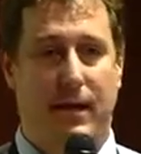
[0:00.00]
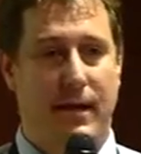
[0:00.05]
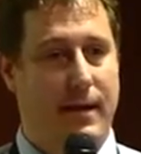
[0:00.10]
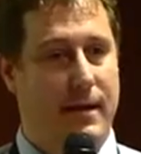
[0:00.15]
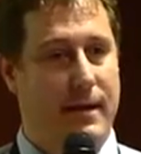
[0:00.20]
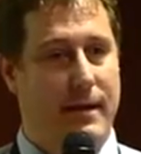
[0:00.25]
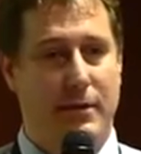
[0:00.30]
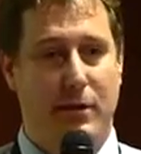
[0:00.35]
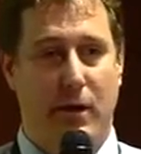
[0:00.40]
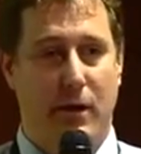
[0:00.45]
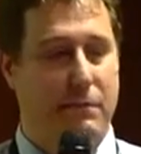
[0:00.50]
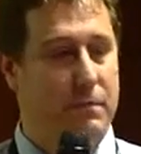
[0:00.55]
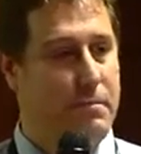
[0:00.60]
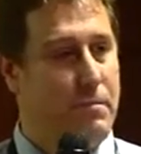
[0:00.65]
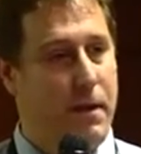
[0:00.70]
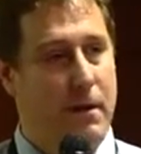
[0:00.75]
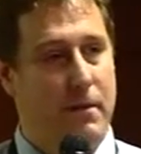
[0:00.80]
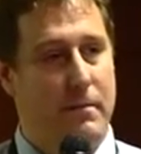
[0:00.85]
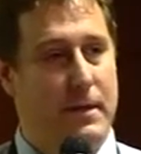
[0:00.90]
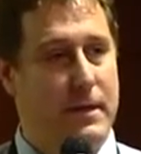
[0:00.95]
You have a
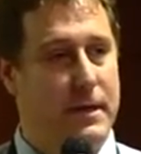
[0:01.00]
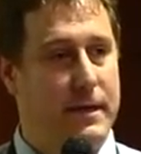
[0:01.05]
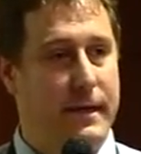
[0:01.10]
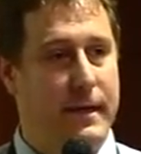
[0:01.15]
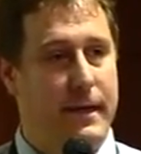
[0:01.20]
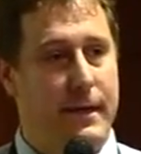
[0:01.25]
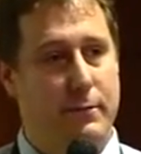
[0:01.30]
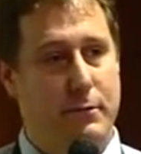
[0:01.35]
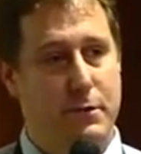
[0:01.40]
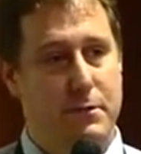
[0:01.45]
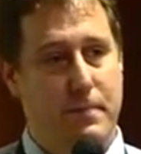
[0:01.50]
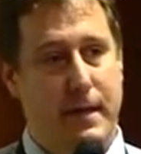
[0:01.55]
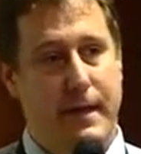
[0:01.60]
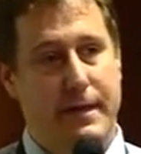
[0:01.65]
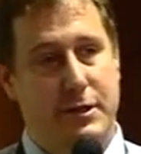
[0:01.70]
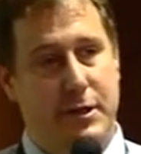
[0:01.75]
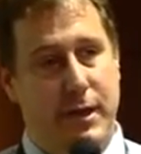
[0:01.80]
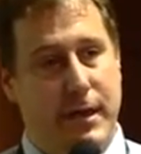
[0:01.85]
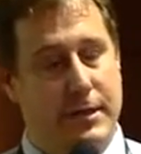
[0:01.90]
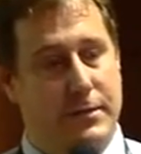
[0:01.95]
parameter there which may
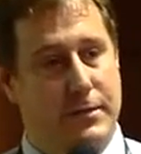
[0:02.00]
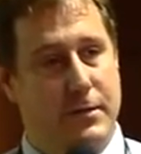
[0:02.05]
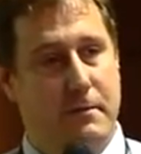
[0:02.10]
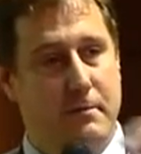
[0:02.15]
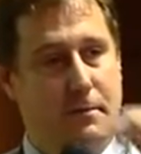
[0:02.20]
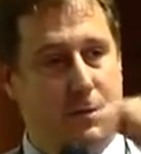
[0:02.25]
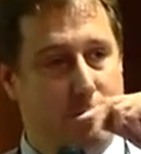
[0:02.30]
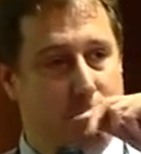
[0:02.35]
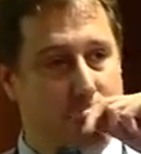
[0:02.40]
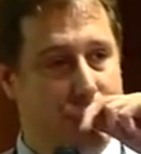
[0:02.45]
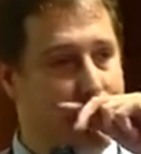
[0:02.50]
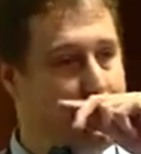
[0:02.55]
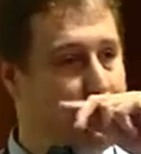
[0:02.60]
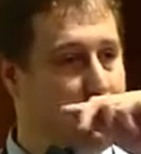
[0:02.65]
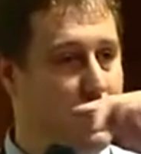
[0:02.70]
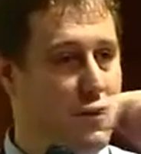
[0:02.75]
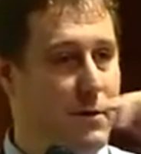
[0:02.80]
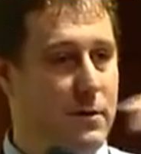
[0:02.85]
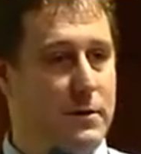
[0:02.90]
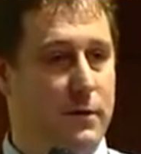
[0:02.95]
change in the process
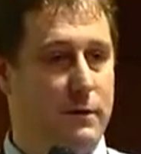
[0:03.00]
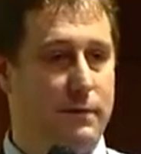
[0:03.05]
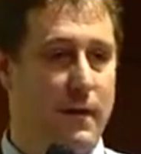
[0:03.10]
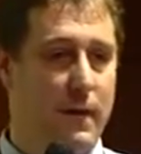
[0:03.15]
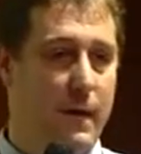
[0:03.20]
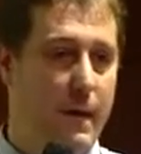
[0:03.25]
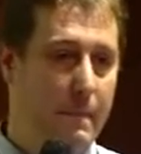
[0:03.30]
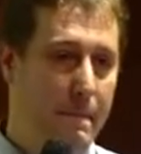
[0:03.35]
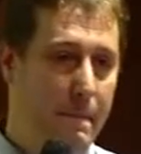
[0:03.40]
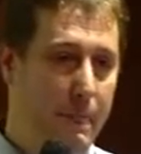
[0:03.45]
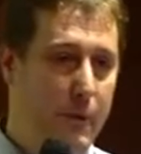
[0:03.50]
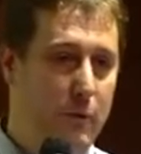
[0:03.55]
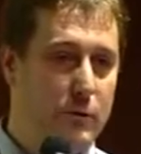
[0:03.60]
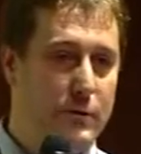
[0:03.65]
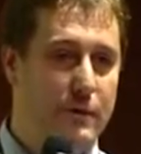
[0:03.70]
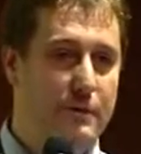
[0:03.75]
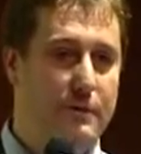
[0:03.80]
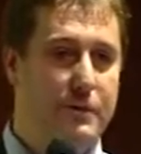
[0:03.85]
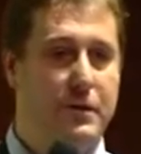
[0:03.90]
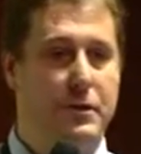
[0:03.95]
because of new
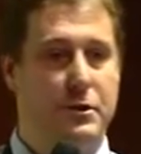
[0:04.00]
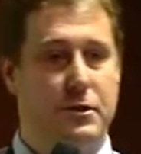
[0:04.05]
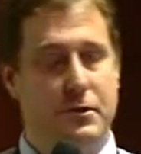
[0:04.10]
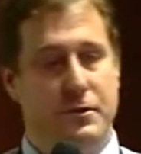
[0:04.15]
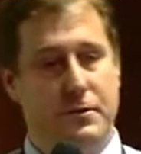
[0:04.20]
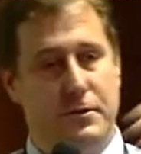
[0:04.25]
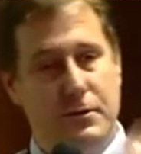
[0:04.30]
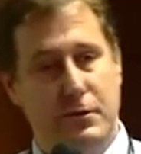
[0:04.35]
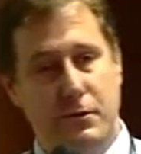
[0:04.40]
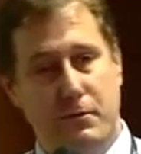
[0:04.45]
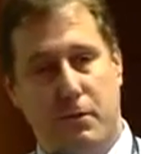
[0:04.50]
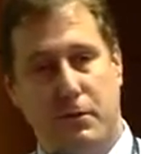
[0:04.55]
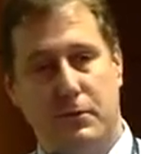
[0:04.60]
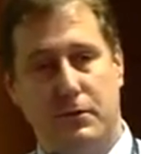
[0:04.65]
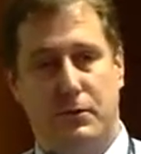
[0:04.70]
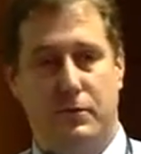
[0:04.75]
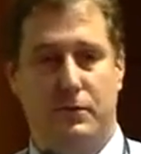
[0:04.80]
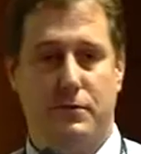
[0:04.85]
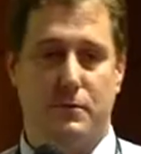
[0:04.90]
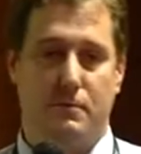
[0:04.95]
definitions, new
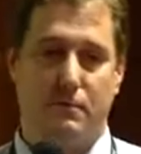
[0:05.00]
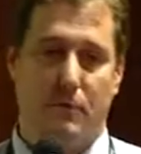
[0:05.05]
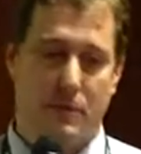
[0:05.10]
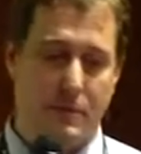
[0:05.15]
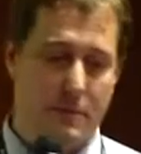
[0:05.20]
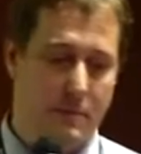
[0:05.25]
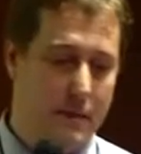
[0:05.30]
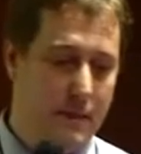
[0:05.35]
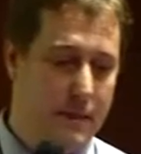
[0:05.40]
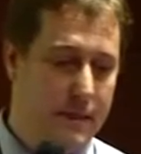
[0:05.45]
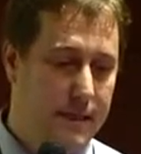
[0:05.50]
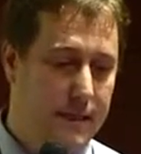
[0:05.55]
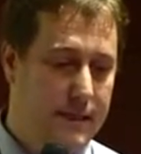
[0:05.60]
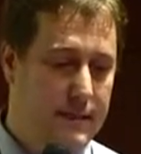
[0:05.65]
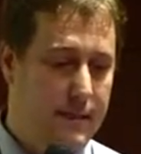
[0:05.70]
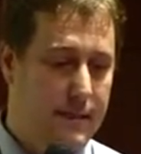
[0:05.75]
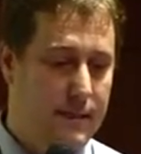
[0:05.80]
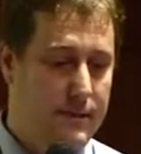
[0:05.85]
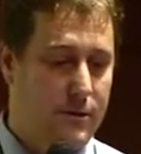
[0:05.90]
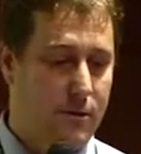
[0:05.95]
modules, new
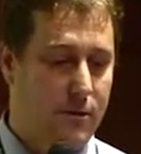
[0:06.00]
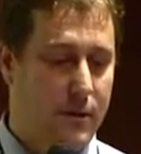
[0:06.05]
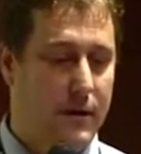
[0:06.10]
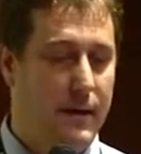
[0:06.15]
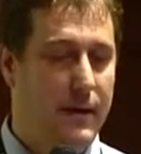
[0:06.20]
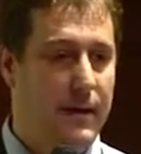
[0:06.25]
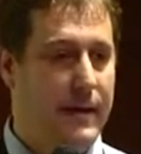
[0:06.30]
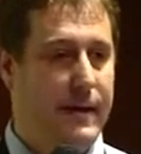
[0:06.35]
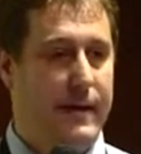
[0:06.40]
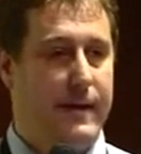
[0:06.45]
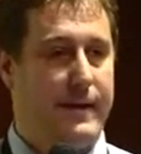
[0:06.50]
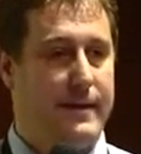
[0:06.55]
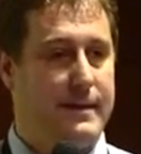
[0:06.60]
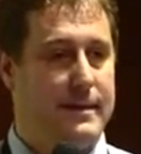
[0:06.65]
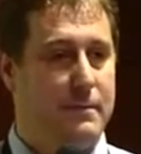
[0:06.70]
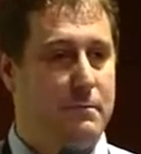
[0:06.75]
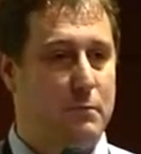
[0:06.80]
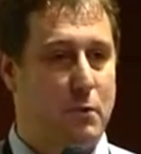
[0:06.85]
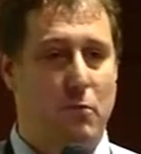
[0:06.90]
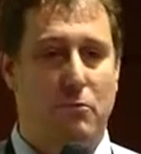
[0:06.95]
possibilities, and so on.
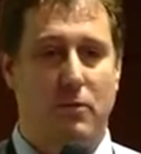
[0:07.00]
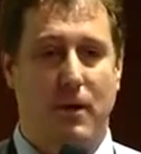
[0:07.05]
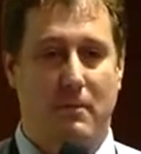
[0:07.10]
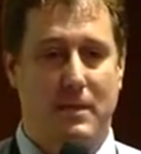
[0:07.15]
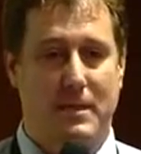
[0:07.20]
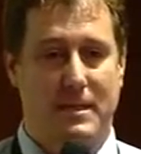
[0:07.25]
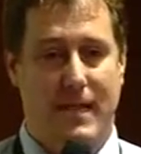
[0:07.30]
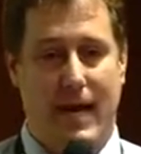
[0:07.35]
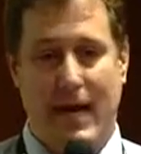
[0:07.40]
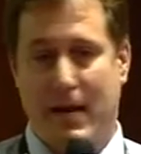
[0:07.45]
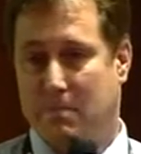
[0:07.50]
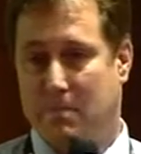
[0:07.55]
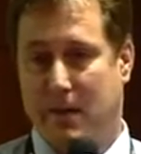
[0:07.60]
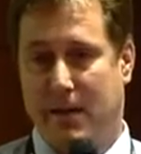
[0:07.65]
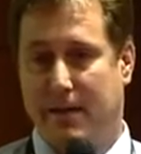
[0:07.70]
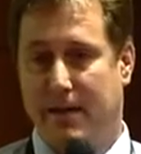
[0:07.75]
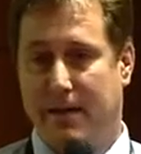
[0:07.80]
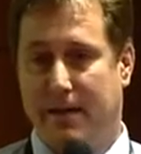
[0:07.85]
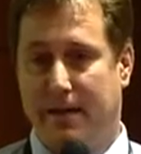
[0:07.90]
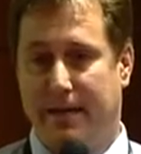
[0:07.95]
That's a programmer's nightmare
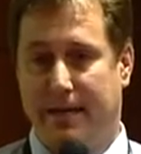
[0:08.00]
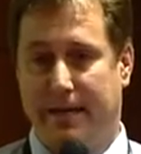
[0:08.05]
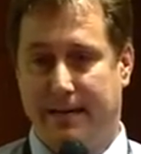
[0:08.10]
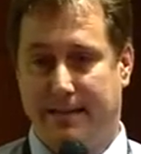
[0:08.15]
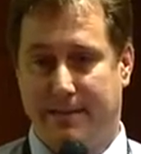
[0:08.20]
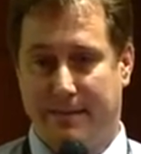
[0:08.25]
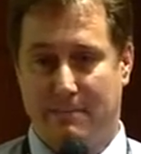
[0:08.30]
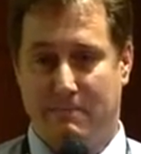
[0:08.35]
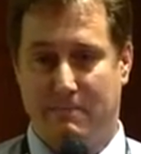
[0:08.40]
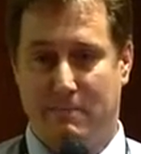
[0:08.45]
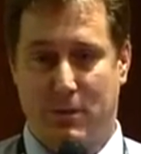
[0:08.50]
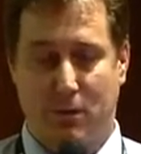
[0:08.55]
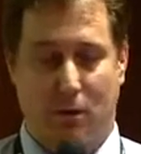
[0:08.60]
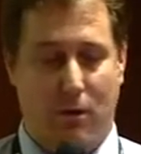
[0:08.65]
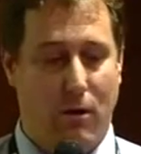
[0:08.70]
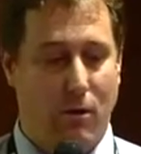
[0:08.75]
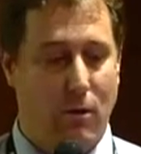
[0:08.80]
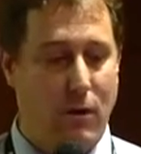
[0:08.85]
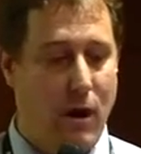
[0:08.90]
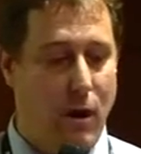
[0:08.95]
in the end.
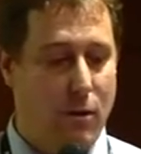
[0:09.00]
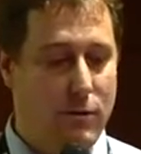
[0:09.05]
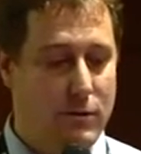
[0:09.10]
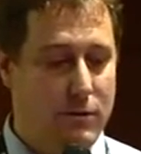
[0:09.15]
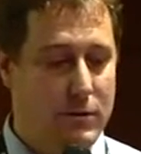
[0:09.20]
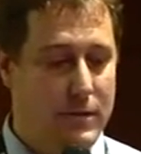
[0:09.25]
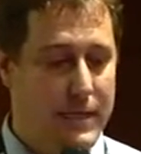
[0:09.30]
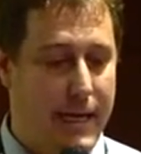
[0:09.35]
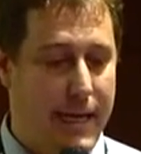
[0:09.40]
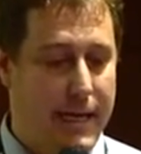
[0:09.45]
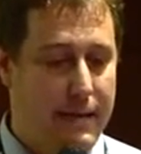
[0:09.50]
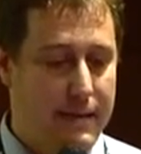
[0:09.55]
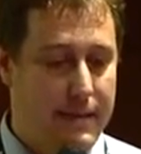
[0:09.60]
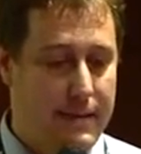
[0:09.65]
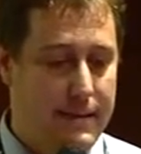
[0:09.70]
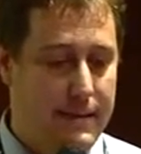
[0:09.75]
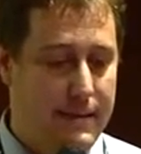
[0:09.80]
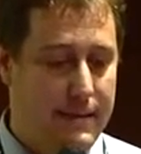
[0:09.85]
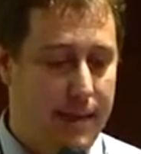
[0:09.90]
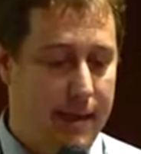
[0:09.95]
So how do you tackle
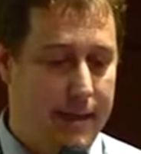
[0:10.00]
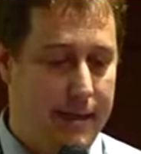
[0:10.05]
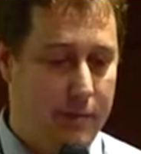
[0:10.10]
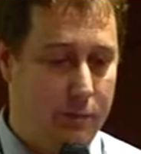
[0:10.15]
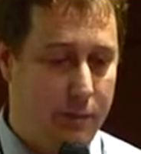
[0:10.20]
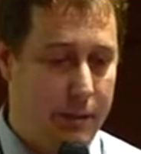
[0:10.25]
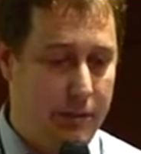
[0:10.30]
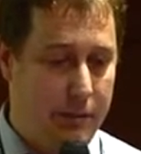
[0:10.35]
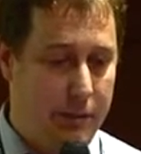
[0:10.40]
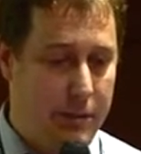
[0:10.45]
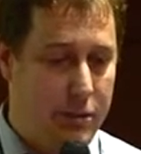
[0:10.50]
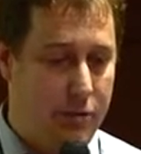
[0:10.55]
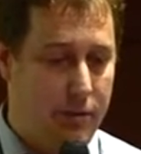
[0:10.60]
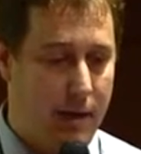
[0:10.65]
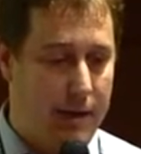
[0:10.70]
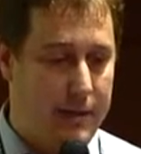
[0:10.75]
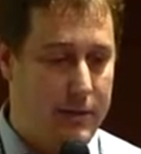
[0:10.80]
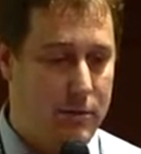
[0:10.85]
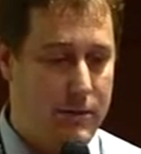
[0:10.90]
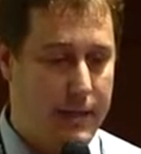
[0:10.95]
this? And we
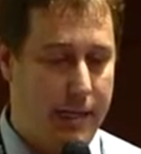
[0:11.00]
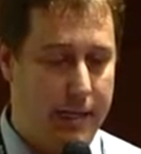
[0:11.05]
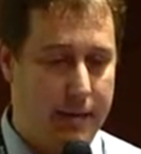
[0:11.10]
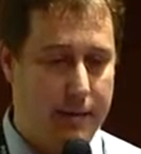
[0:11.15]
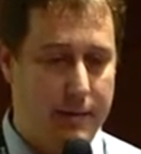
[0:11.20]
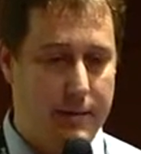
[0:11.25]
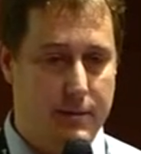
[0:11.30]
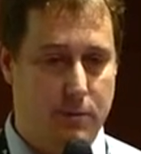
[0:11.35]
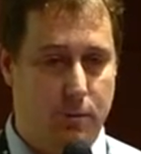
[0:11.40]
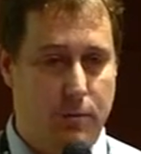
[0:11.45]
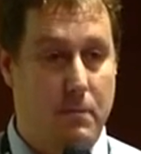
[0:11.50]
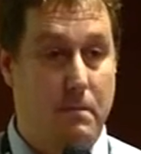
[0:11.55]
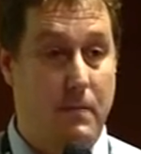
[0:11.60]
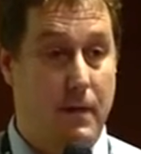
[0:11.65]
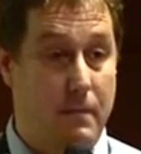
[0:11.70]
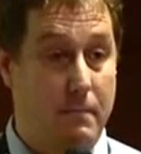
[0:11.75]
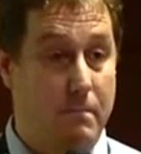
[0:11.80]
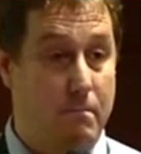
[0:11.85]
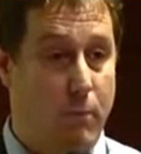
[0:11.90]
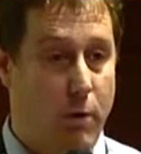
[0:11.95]
try to tackle this
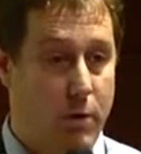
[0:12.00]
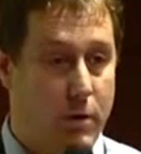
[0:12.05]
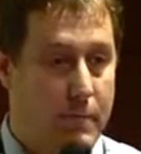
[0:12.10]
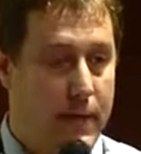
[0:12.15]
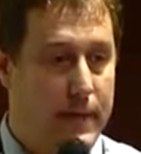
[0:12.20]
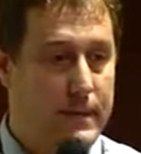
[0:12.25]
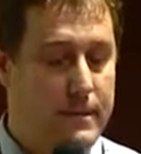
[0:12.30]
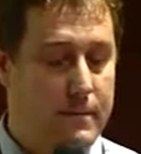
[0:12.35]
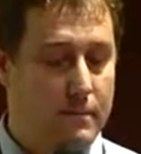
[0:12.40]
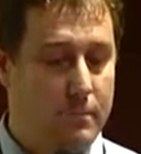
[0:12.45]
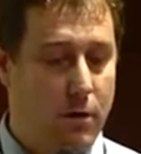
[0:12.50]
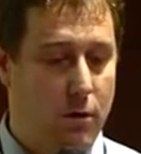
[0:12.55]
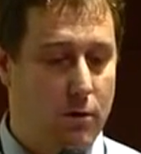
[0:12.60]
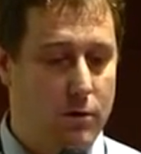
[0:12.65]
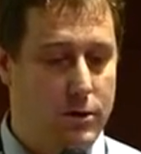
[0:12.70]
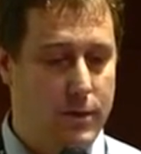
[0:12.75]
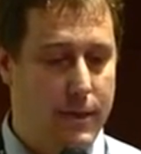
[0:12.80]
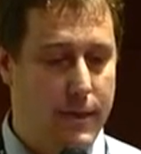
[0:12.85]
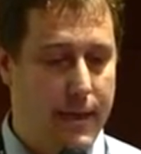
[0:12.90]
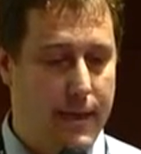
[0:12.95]
by model-based
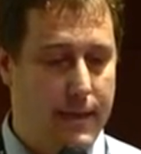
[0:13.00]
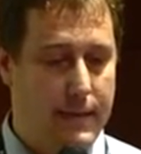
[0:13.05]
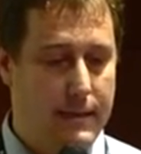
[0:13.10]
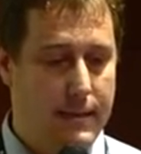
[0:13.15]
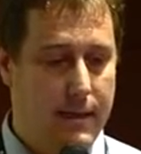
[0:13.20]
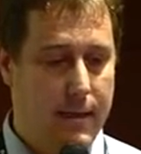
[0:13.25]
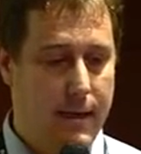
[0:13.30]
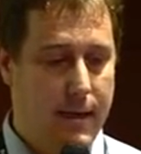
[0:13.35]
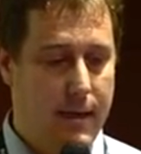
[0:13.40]
approach in the end.